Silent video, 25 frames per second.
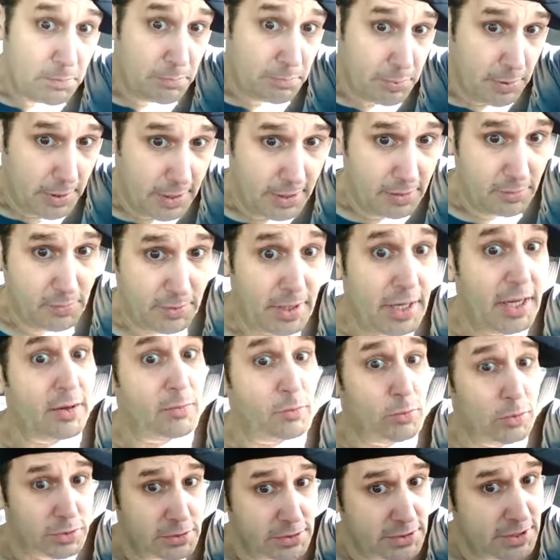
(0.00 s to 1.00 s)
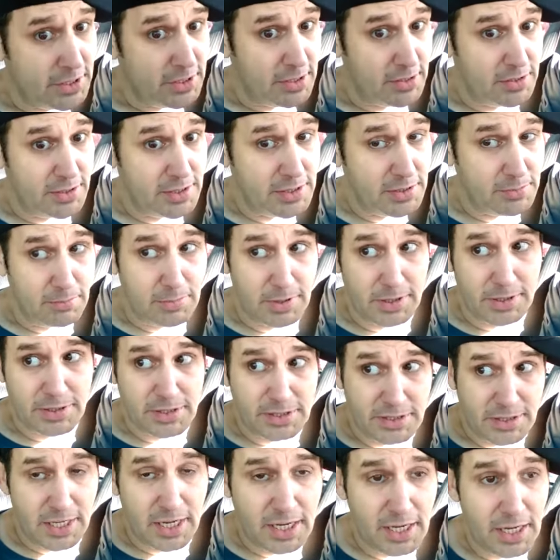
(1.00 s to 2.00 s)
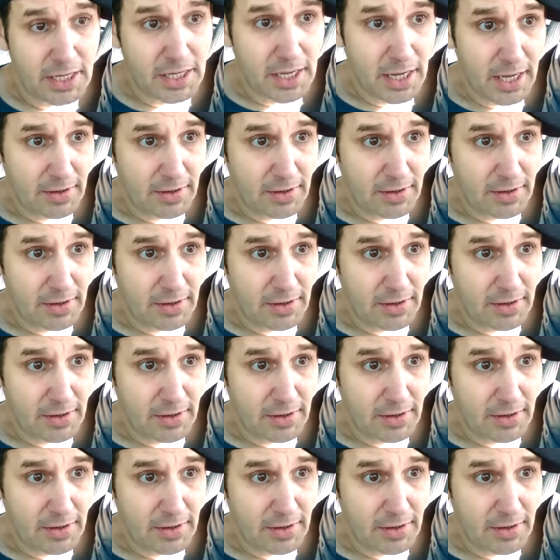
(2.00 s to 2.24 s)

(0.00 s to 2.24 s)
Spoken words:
But what I will tell you this much is I